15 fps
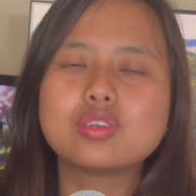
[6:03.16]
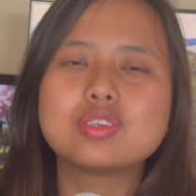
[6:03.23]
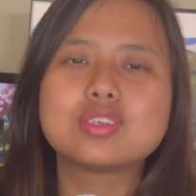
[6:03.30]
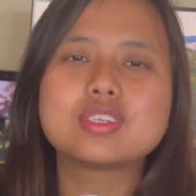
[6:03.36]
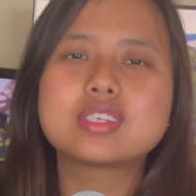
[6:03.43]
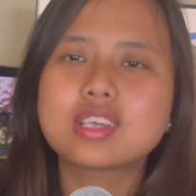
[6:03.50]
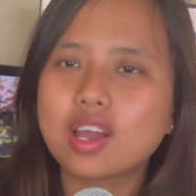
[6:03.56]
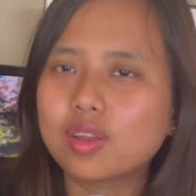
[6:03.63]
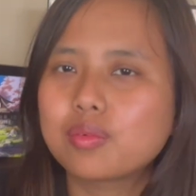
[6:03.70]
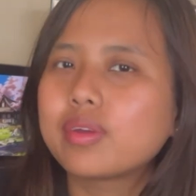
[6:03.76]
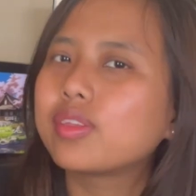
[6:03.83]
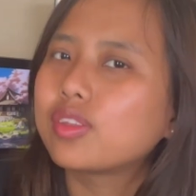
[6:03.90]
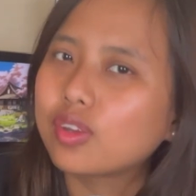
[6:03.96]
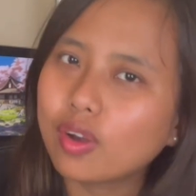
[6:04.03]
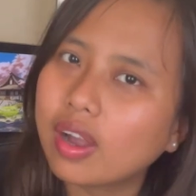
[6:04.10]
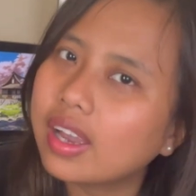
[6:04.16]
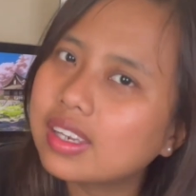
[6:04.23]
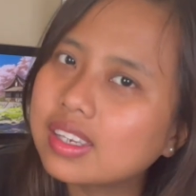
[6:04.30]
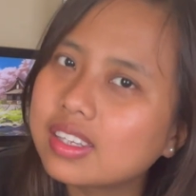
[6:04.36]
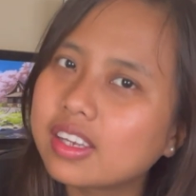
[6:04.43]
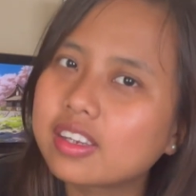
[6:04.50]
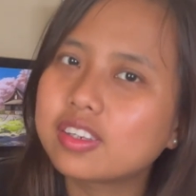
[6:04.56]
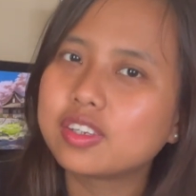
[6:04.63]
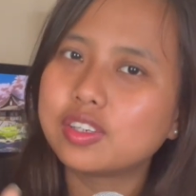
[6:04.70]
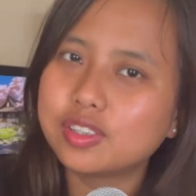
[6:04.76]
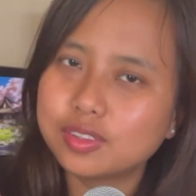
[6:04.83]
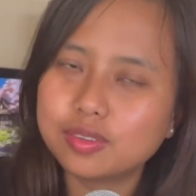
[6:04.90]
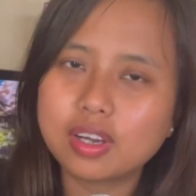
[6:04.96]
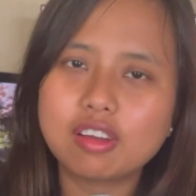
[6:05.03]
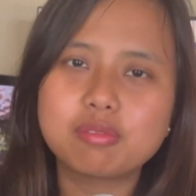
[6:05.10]
to start with your idea that
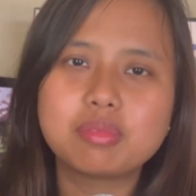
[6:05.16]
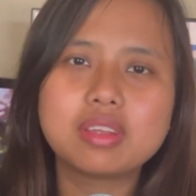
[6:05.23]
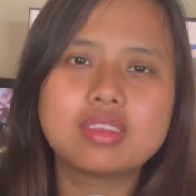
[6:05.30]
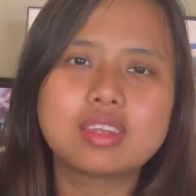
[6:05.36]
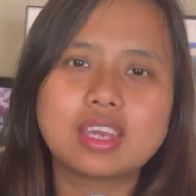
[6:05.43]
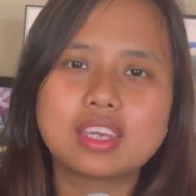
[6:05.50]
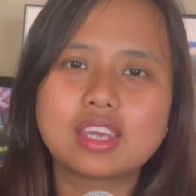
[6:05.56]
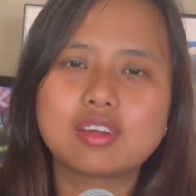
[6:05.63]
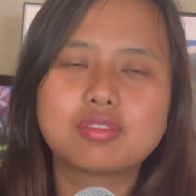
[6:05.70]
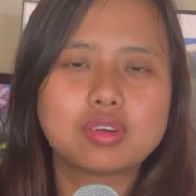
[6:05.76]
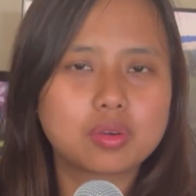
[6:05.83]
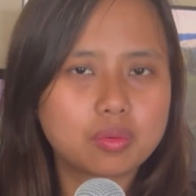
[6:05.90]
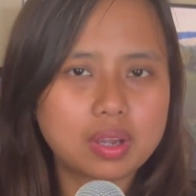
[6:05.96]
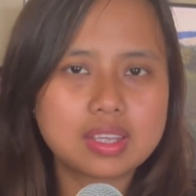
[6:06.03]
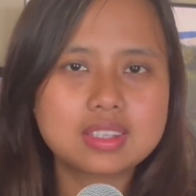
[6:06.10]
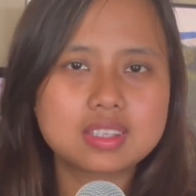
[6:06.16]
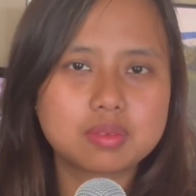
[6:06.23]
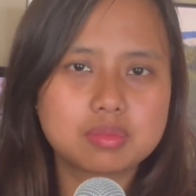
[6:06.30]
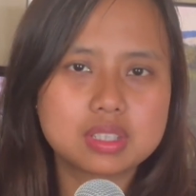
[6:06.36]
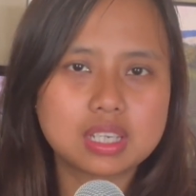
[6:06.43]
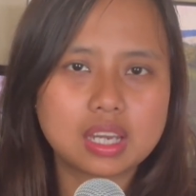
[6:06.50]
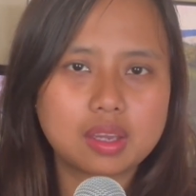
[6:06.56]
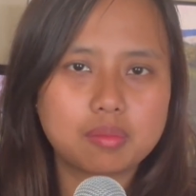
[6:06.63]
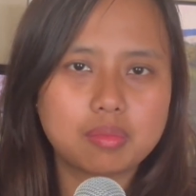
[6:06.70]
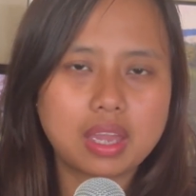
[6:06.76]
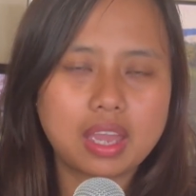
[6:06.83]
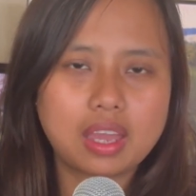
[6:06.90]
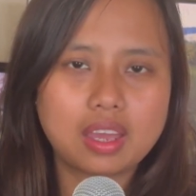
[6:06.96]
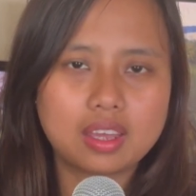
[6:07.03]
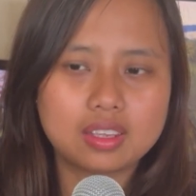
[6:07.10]
you have been thinking for quite some time,
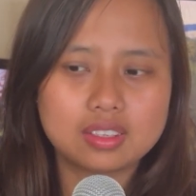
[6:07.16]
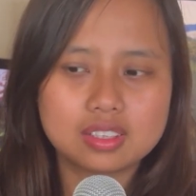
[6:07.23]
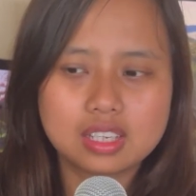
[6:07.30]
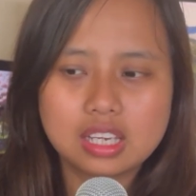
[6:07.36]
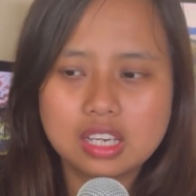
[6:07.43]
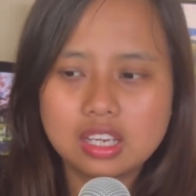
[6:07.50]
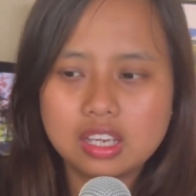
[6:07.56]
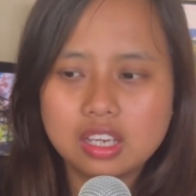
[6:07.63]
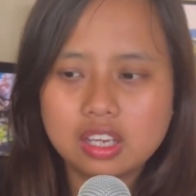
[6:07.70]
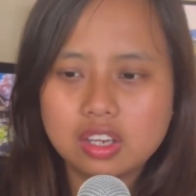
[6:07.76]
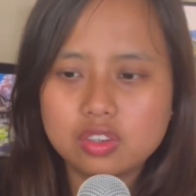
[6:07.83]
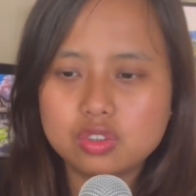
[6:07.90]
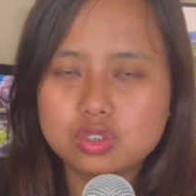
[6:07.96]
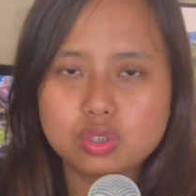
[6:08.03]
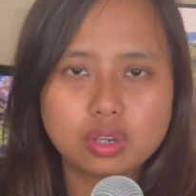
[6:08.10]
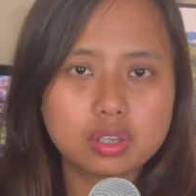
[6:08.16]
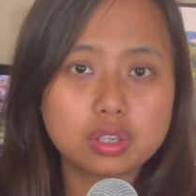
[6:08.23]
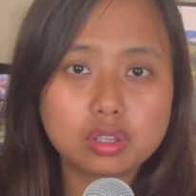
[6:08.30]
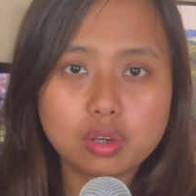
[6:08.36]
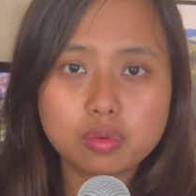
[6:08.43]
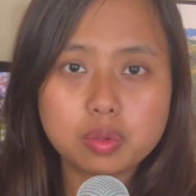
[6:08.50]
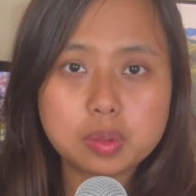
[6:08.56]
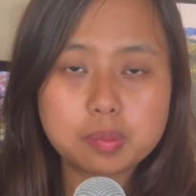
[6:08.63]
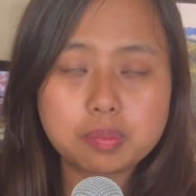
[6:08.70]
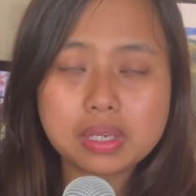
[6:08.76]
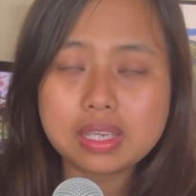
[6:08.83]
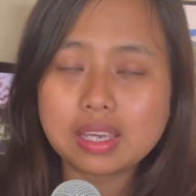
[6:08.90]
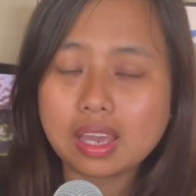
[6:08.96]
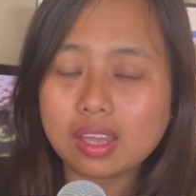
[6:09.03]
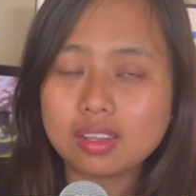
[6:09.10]
and join along with
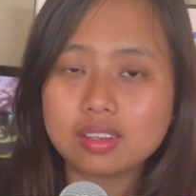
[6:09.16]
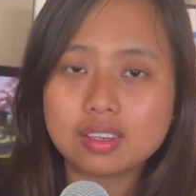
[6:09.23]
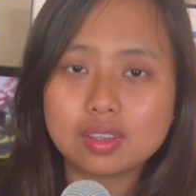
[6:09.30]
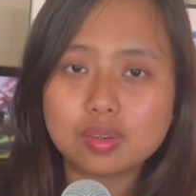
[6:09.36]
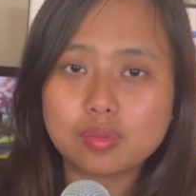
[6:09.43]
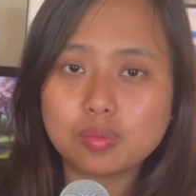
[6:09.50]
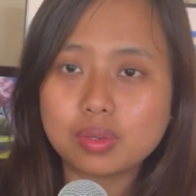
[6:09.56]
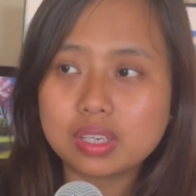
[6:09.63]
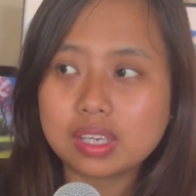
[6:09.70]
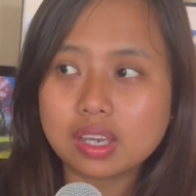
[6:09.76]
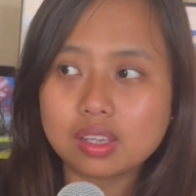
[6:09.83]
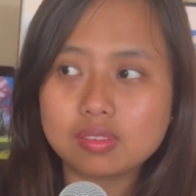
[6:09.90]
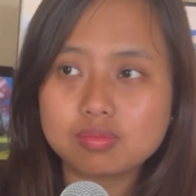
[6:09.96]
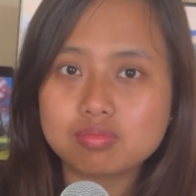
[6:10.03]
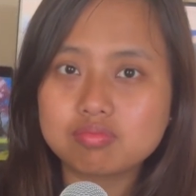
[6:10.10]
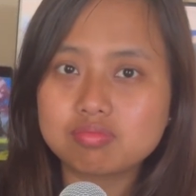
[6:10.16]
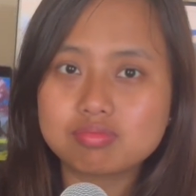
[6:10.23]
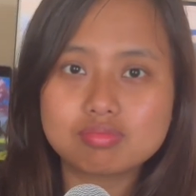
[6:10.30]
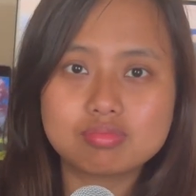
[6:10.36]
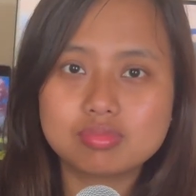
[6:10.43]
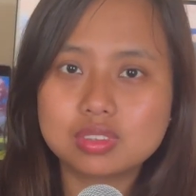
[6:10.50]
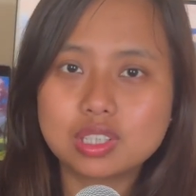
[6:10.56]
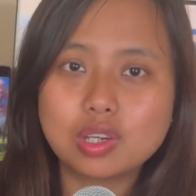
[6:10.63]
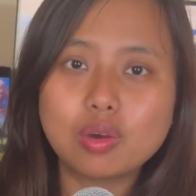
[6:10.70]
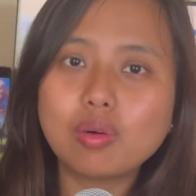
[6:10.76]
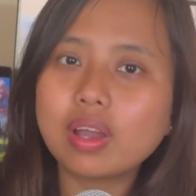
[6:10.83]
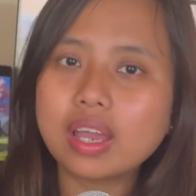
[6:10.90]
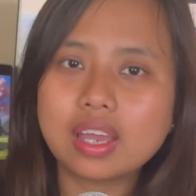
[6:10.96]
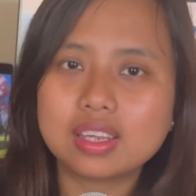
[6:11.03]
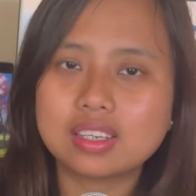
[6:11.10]
me, and we can go
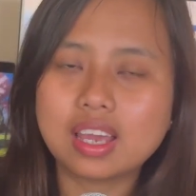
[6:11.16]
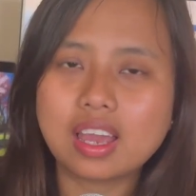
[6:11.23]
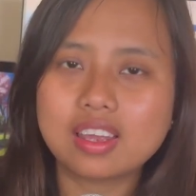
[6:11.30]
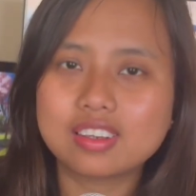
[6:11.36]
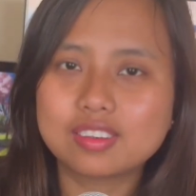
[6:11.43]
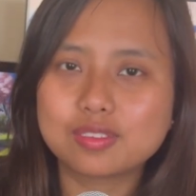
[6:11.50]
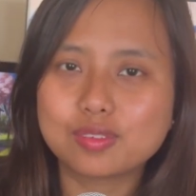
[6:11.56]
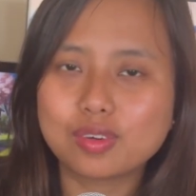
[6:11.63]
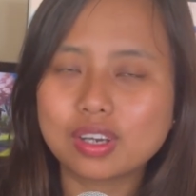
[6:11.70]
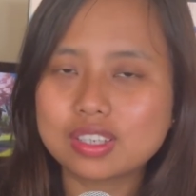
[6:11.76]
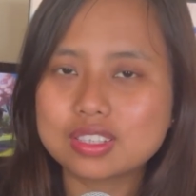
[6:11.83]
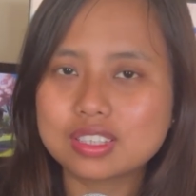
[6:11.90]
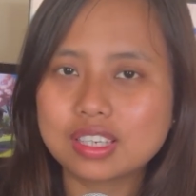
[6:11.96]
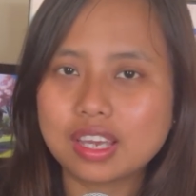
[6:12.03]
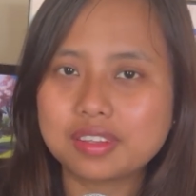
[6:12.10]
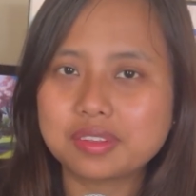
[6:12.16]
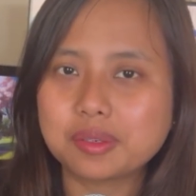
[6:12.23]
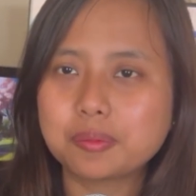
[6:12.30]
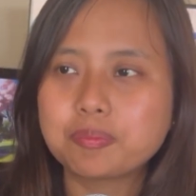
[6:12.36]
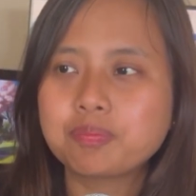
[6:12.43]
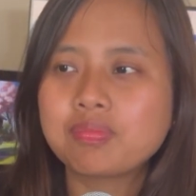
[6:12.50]
ahead and work together.